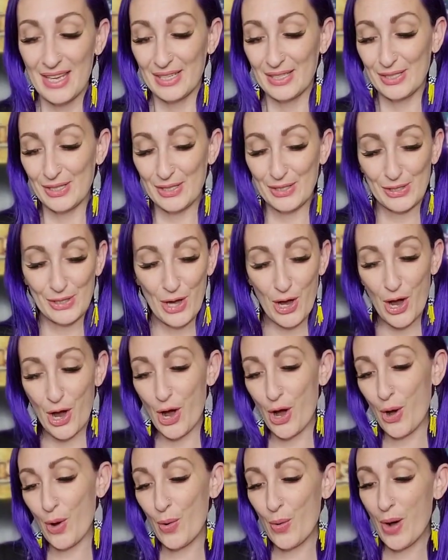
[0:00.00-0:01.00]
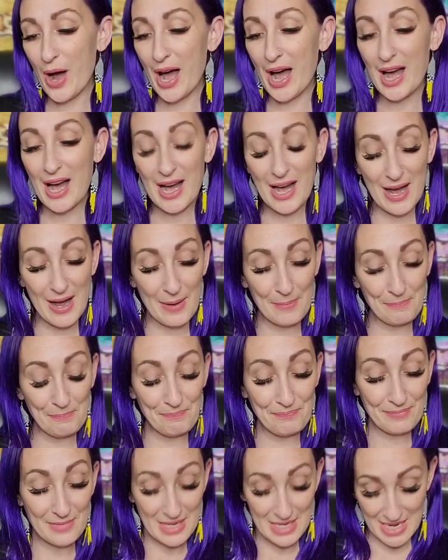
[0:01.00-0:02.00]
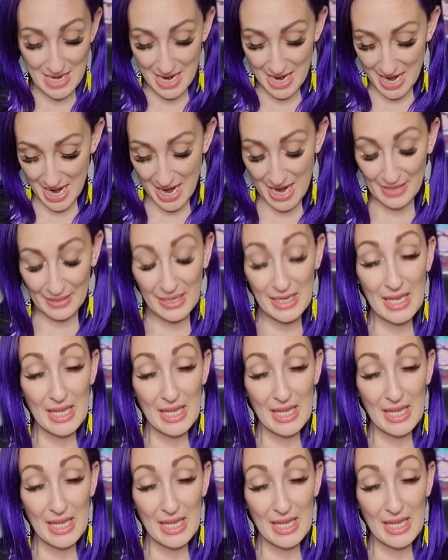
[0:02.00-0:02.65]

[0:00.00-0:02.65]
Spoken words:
So, yeah.